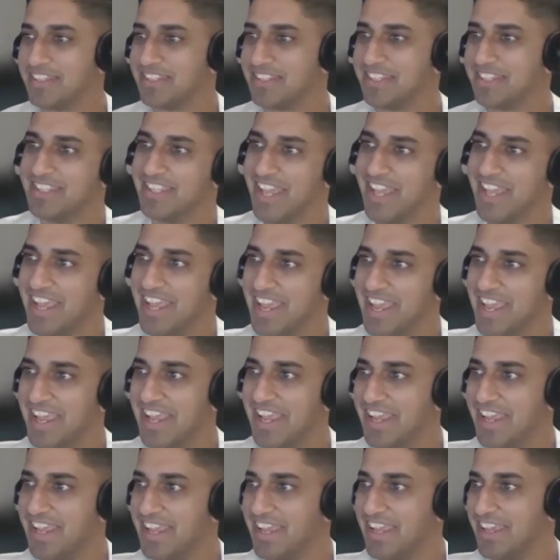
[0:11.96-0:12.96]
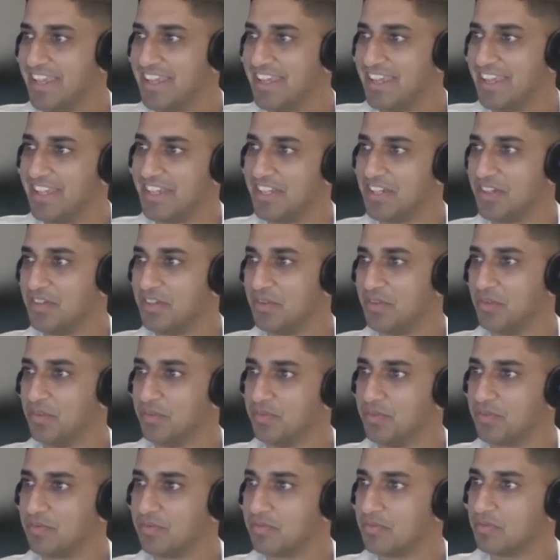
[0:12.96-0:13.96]
Today,
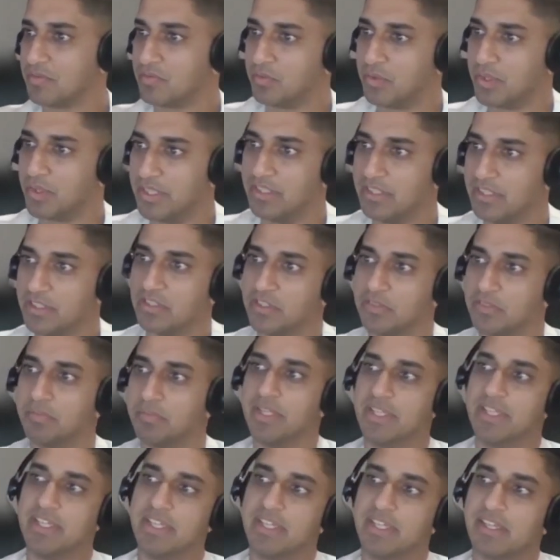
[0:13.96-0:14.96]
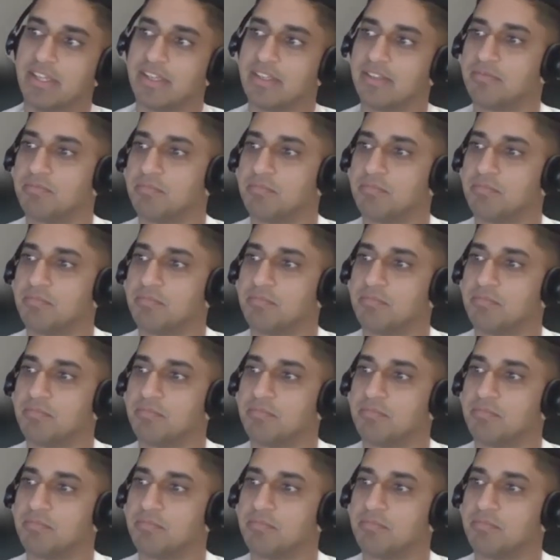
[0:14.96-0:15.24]
we'll be